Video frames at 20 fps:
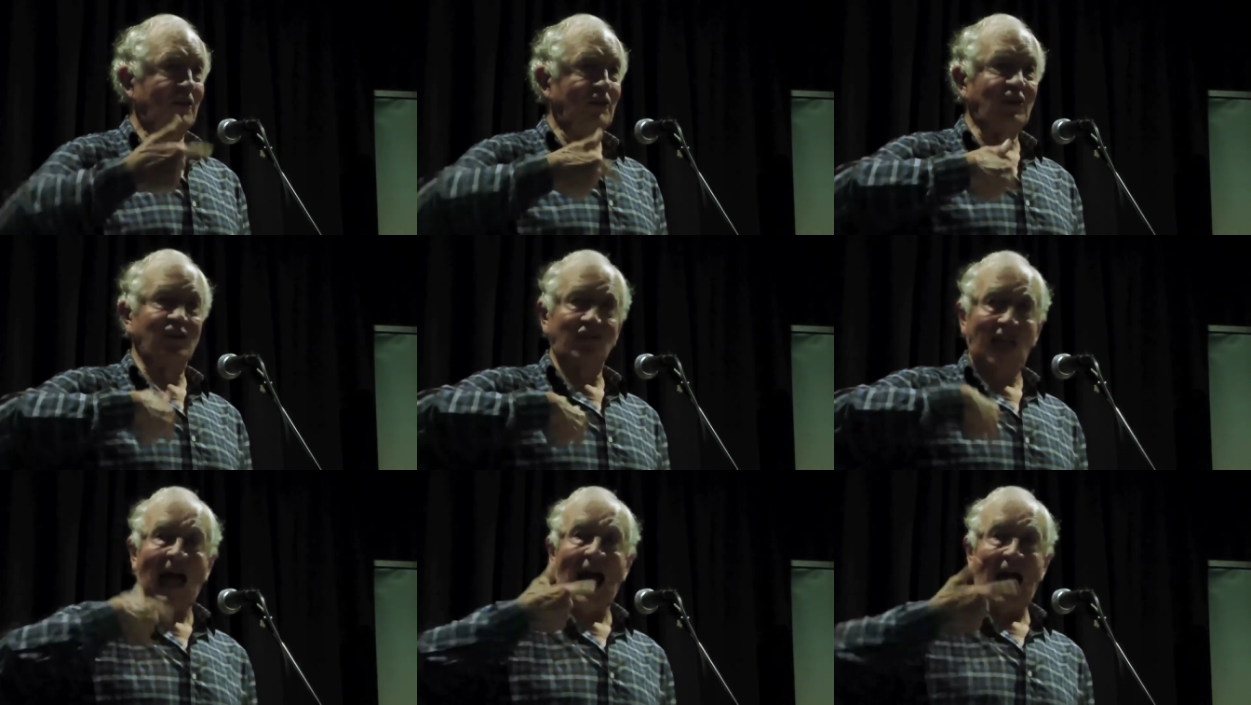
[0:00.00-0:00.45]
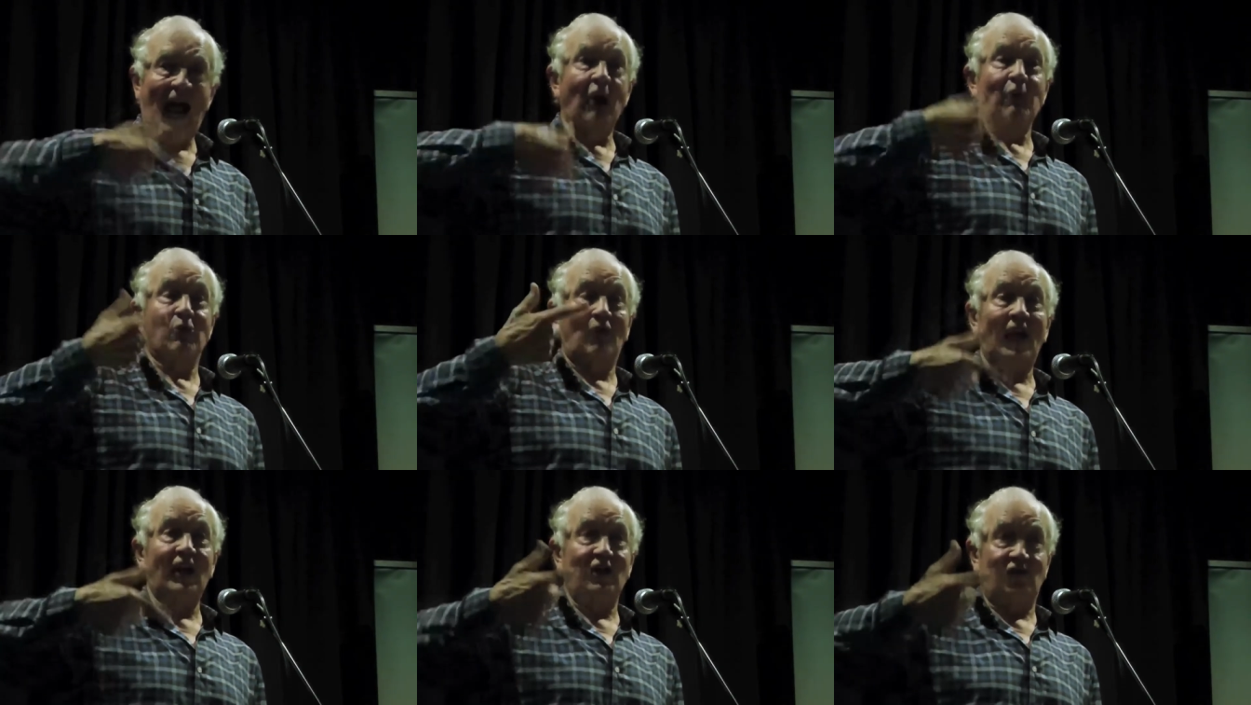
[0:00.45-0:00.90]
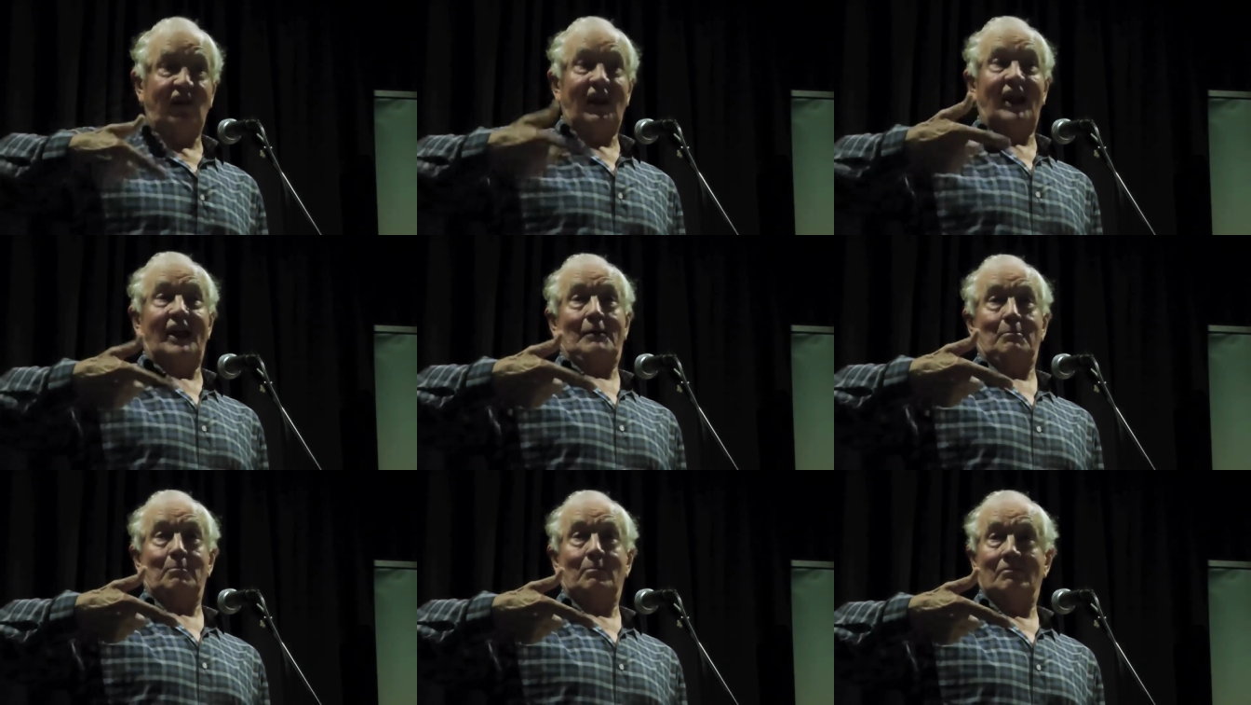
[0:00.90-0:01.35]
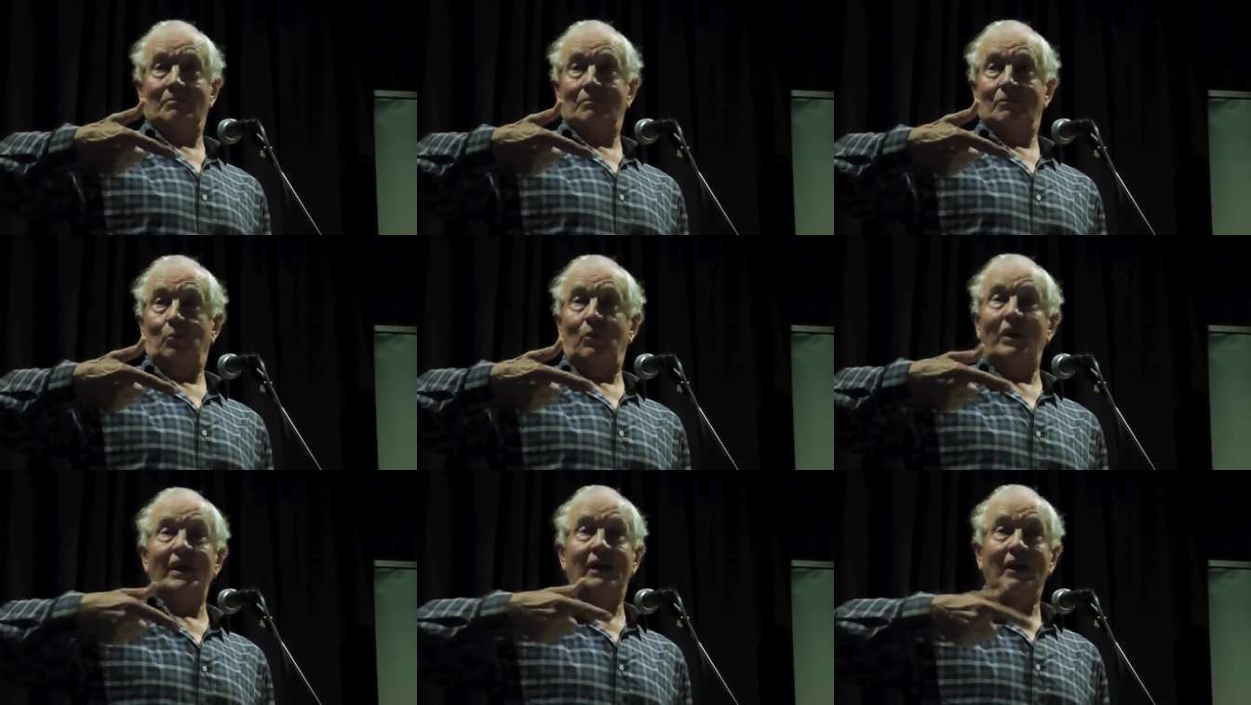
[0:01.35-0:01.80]
This is our regime.
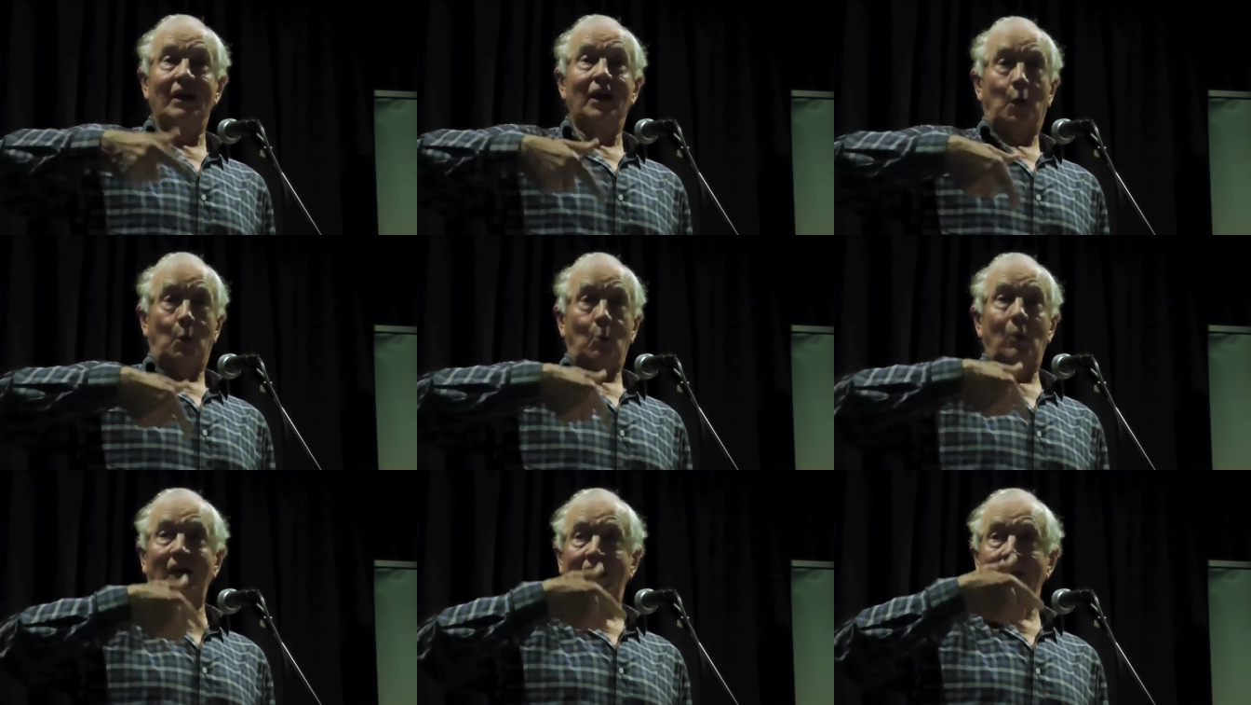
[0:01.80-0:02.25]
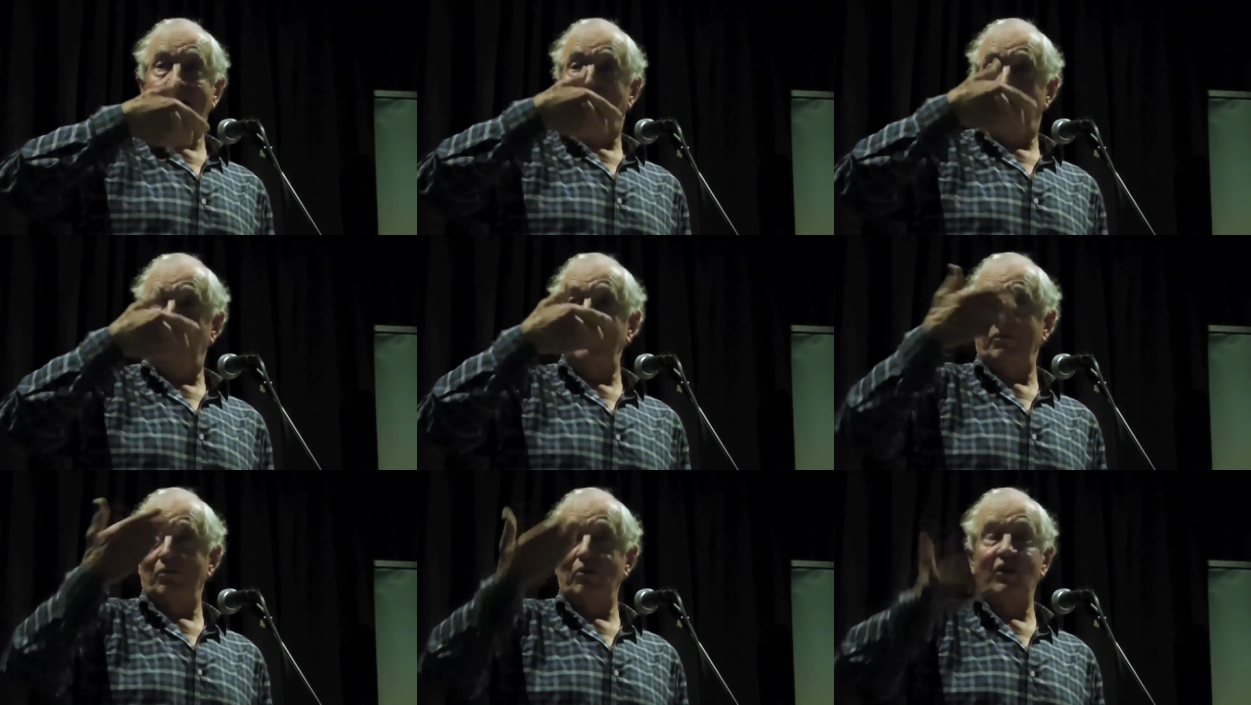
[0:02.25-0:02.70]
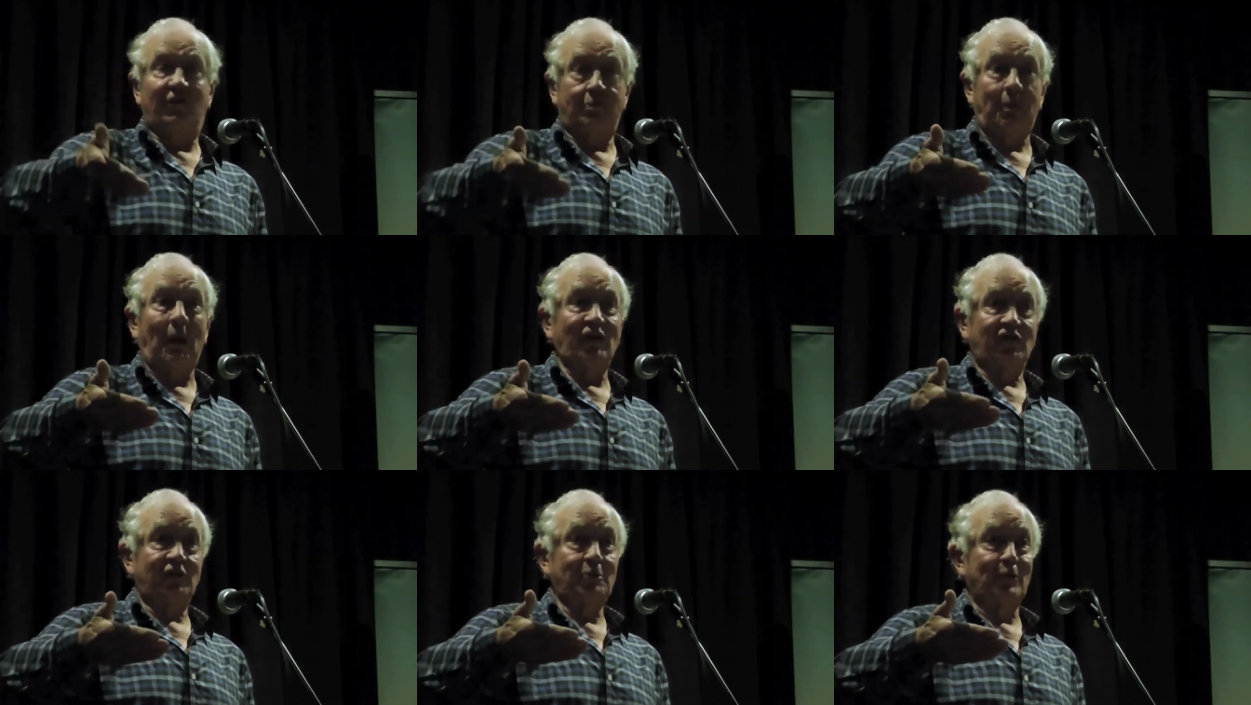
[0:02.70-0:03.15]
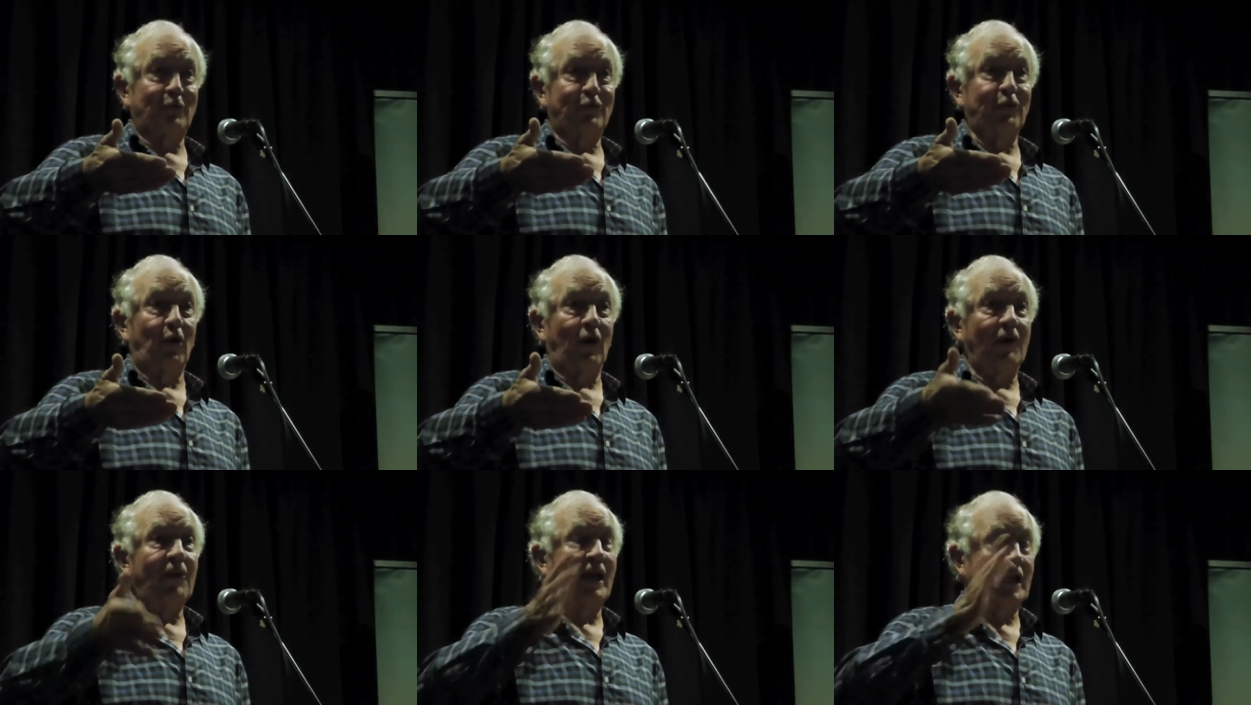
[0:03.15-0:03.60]
We, we, we are responsible for it.